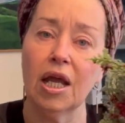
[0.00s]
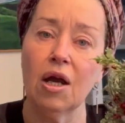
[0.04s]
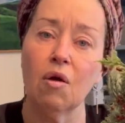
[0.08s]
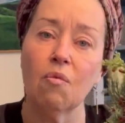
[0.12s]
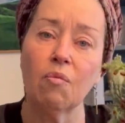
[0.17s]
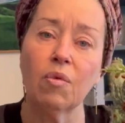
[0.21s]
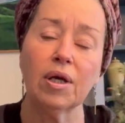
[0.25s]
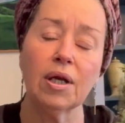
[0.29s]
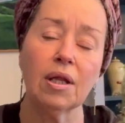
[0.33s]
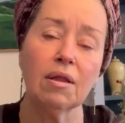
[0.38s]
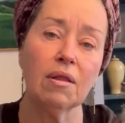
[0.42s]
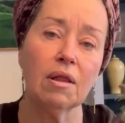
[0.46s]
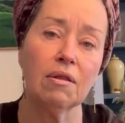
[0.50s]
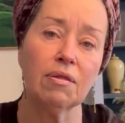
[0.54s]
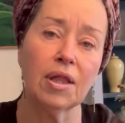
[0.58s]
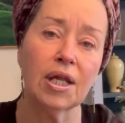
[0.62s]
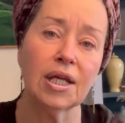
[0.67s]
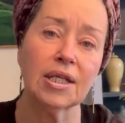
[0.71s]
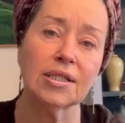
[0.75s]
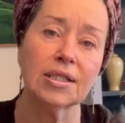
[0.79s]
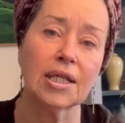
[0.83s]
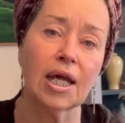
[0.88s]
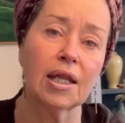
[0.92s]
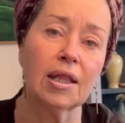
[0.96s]
One of the
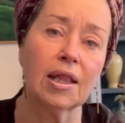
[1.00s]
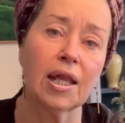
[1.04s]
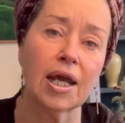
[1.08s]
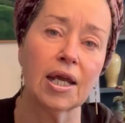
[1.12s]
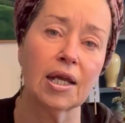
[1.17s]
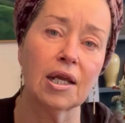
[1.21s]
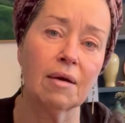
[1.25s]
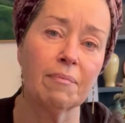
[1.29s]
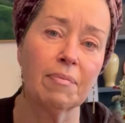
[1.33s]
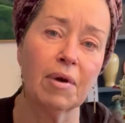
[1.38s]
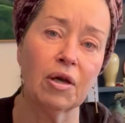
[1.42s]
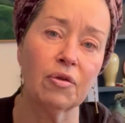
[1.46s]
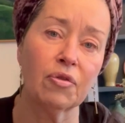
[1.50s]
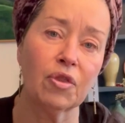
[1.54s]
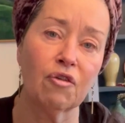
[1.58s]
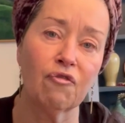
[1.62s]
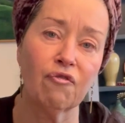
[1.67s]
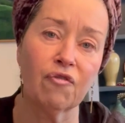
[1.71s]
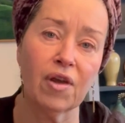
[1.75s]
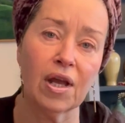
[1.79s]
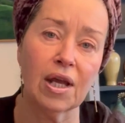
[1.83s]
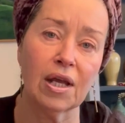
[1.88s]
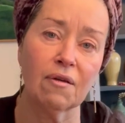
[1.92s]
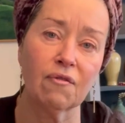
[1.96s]
things I like about the
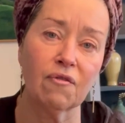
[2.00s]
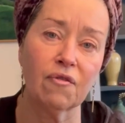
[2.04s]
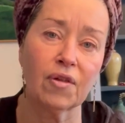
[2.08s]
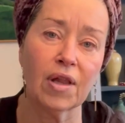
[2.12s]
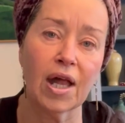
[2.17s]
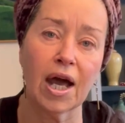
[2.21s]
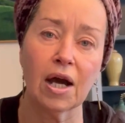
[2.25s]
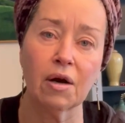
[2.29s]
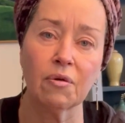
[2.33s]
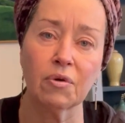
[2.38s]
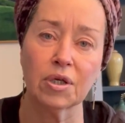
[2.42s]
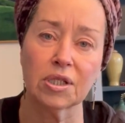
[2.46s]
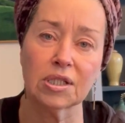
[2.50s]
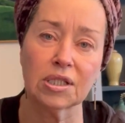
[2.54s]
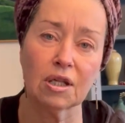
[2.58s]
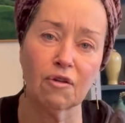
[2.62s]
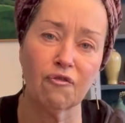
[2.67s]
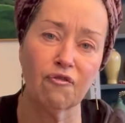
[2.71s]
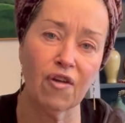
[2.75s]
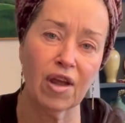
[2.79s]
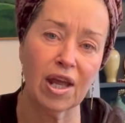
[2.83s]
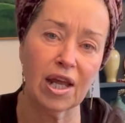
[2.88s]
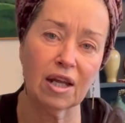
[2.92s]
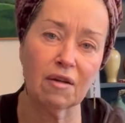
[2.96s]
fake flowers, the
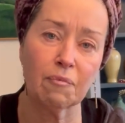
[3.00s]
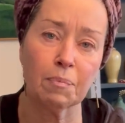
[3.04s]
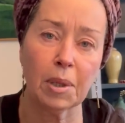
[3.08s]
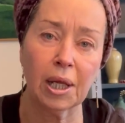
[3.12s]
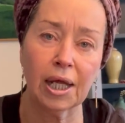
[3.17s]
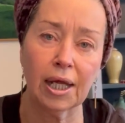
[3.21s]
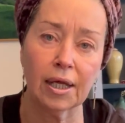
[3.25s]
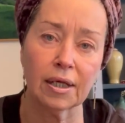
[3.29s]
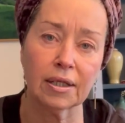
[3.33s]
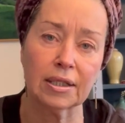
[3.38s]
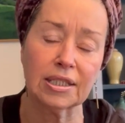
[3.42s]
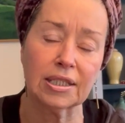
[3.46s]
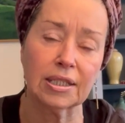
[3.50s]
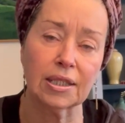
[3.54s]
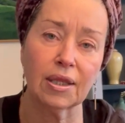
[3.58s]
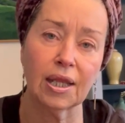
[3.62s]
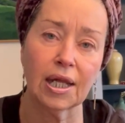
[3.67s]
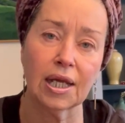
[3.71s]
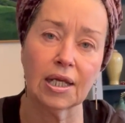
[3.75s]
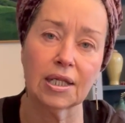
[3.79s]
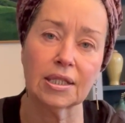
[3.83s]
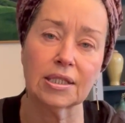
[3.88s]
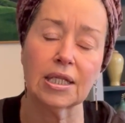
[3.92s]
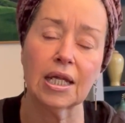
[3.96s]
fake packs
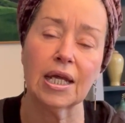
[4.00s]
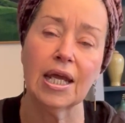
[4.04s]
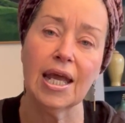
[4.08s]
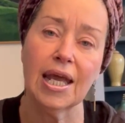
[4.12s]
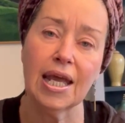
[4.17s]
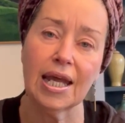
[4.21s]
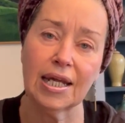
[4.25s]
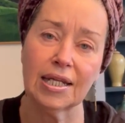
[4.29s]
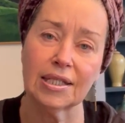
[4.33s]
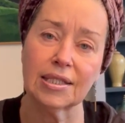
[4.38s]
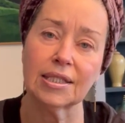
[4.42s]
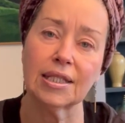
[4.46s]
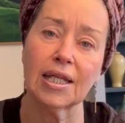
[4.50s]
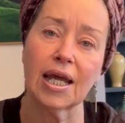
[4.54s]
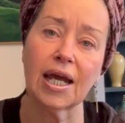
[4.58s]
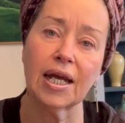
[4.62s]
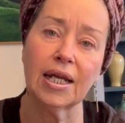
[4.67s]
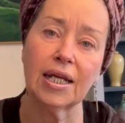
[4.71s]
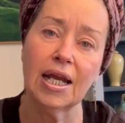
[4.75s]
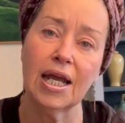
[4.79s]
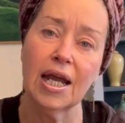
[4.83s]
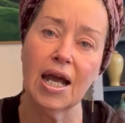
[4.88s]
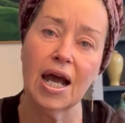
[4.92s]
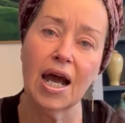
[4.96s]
things, is
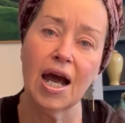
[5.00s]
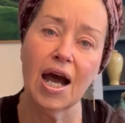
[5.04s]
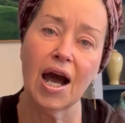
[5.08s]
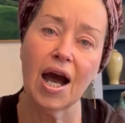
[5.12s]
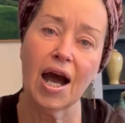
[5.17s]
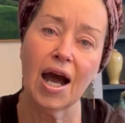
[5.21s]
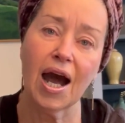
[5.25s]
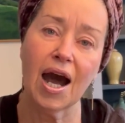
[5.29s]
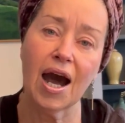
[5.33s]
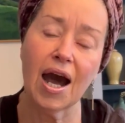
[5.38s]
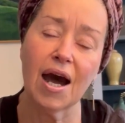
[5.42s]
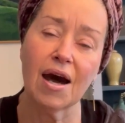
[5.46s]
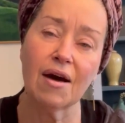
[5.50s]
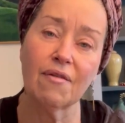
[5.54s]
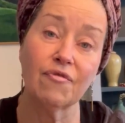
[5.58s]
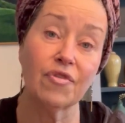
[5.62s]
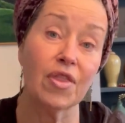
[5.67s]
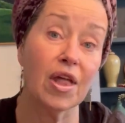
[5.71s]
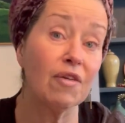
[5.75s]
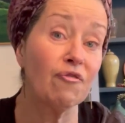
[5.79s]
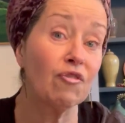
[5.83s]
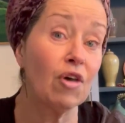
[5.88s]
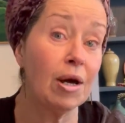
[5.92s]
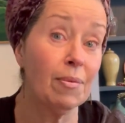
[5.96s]
that
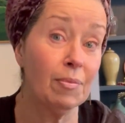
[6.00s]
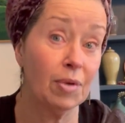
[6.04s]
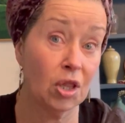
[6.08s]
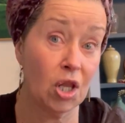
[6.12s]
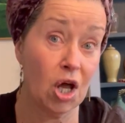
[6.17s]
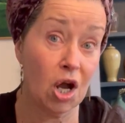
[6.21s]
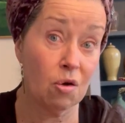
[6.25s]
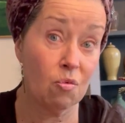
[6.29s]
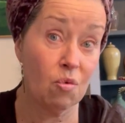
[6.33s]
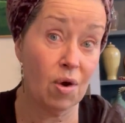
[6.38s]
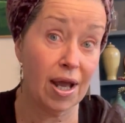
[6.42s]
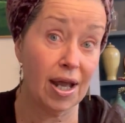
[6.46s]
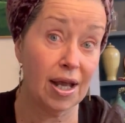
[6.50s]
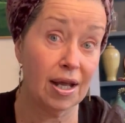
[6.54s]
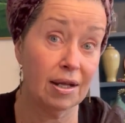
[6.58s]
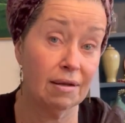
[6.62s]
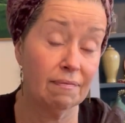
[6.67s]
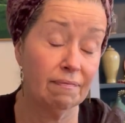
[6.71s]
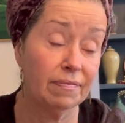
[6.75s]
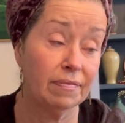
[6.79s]
they've come a long way.